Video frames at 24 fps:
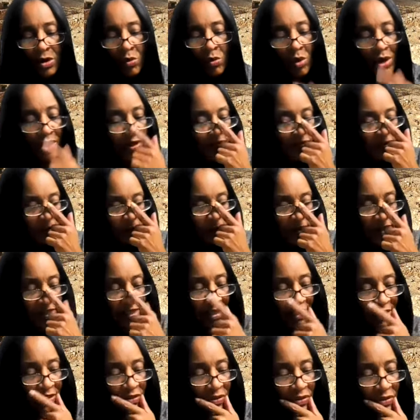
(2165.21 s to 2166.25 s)
One of them
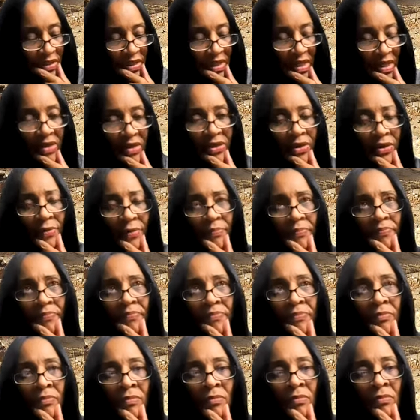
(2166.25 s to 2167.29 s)
said to the other,
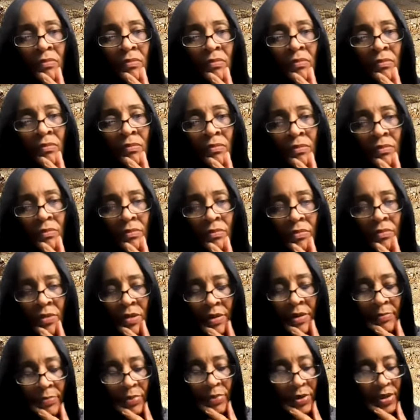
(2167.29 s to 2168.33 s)

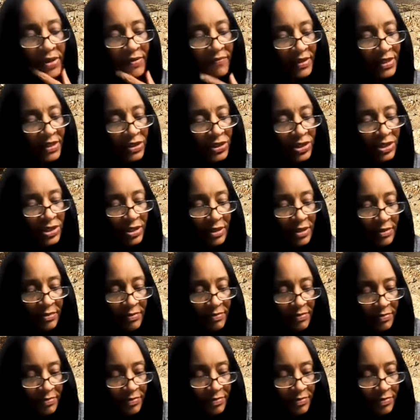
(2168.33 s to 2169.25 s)
Preadventure.